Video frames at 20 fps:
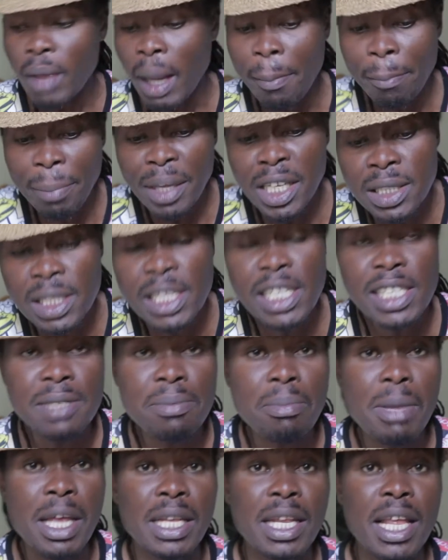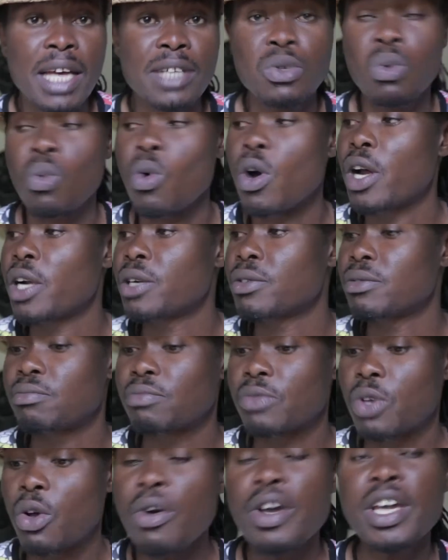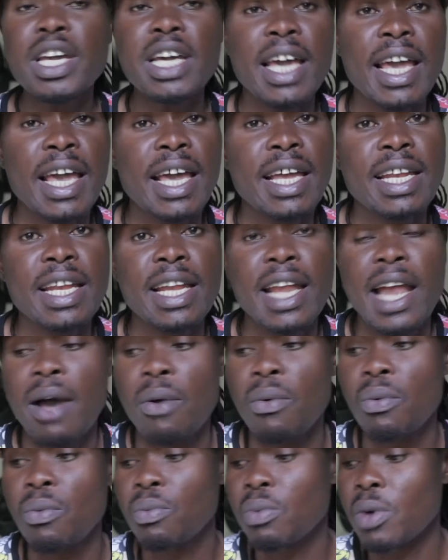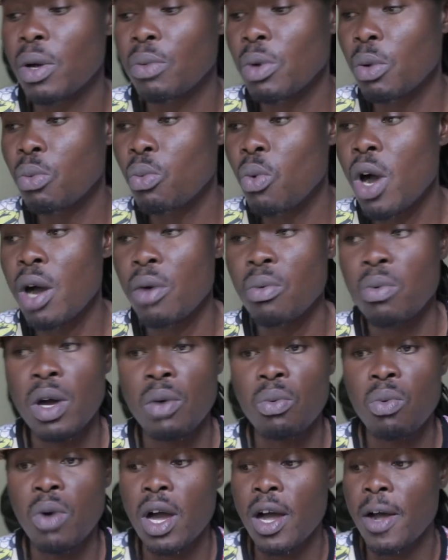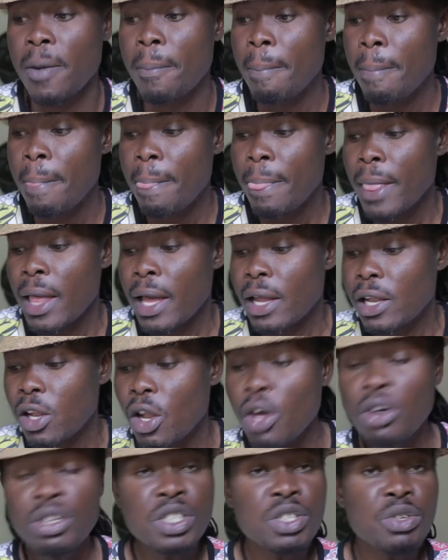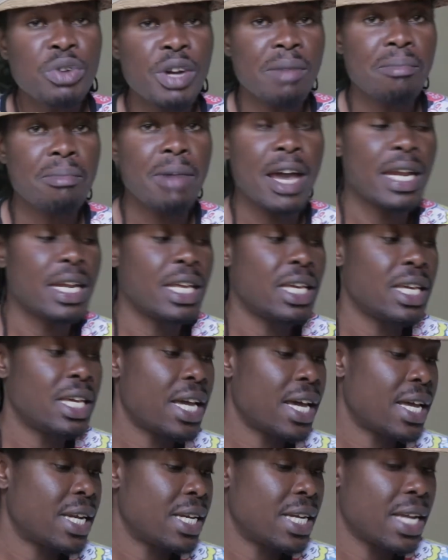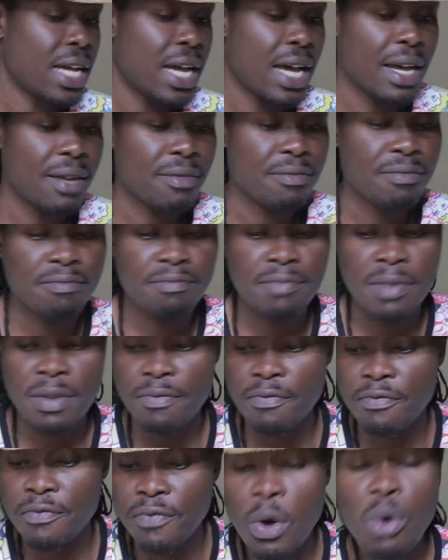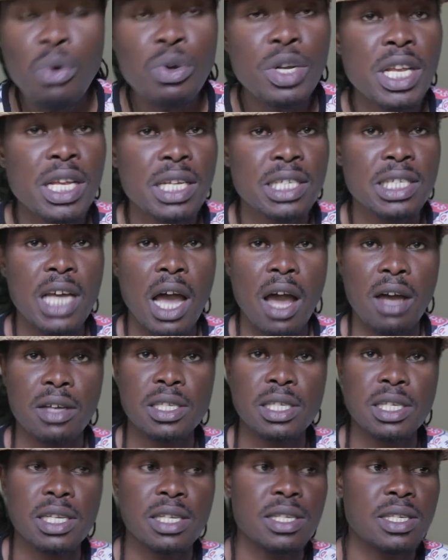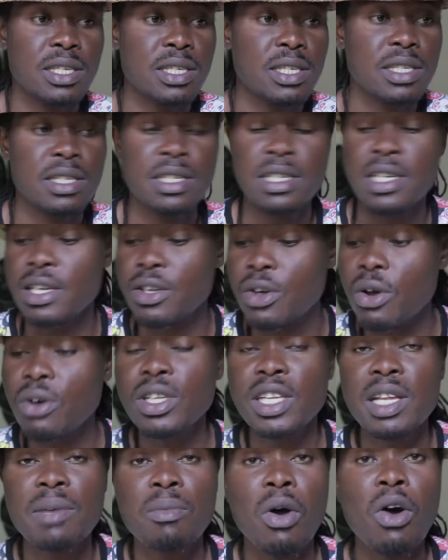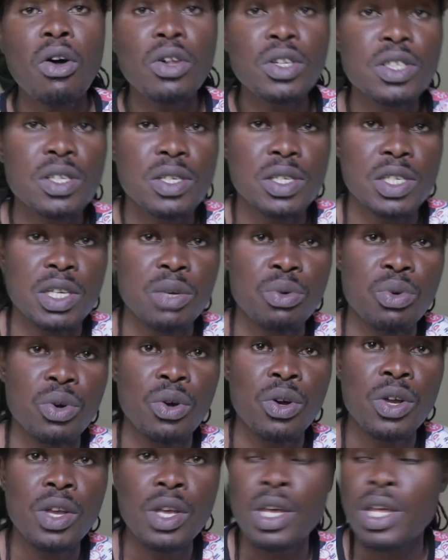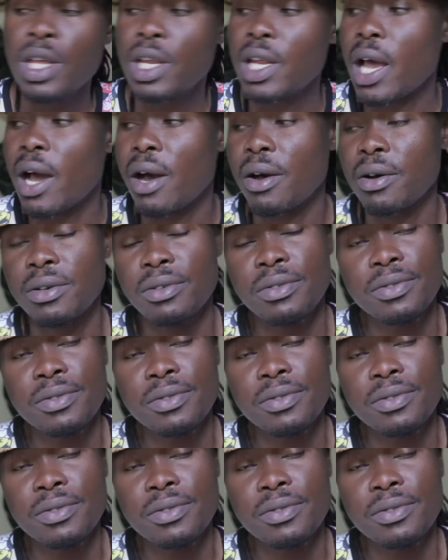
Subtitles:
businessmen that were going ahead and now were laundering money and frauding taxes, he got them all to zero. Now,